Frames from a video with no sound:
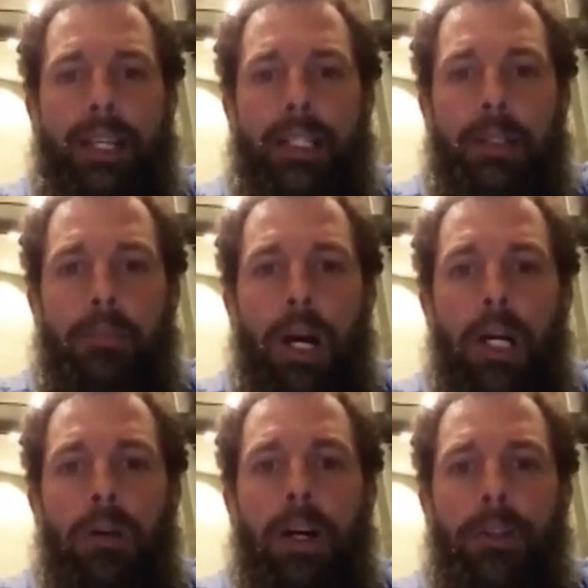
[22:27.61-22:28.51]
And
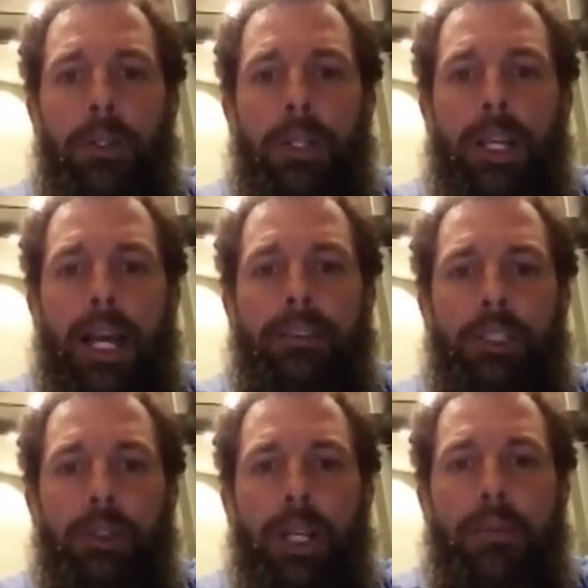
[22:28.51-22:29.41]
tomorrow I'll do a live
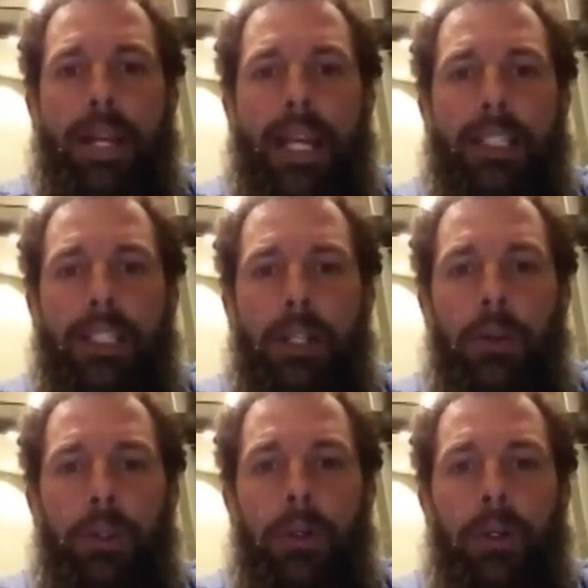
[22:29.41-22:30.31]
stream and actually go
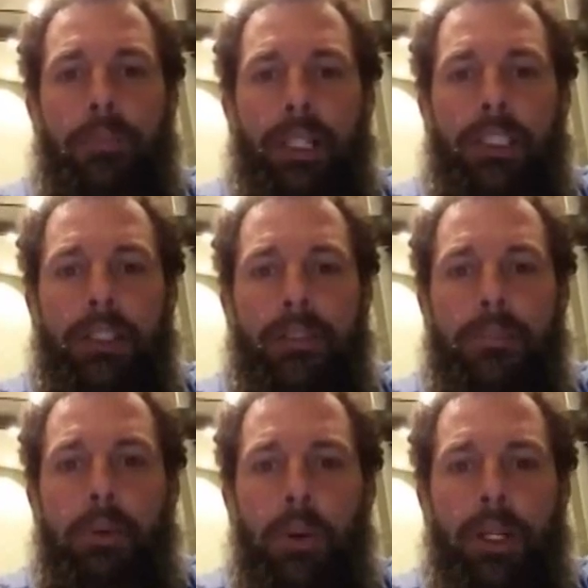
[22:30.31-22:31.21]
through a bunch of
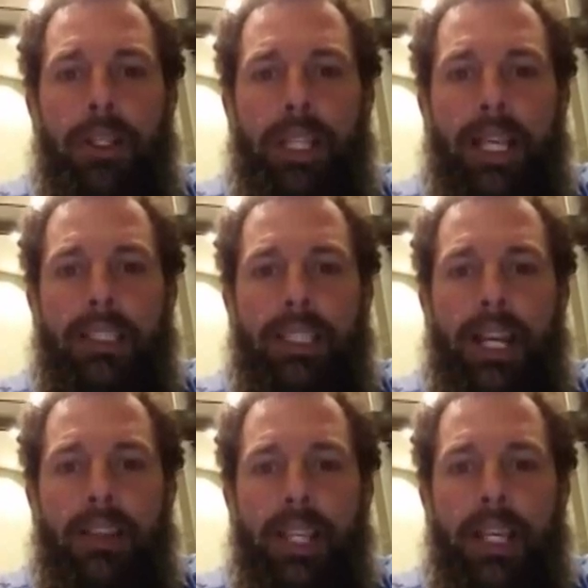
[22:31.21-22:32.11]
important things that
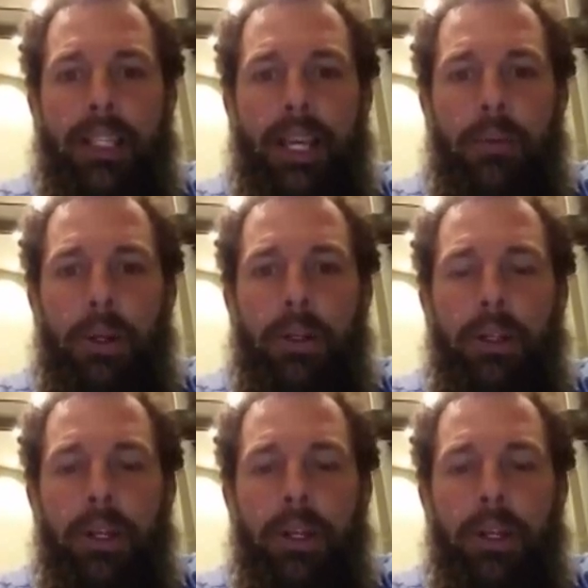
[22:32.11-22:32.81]
I think that were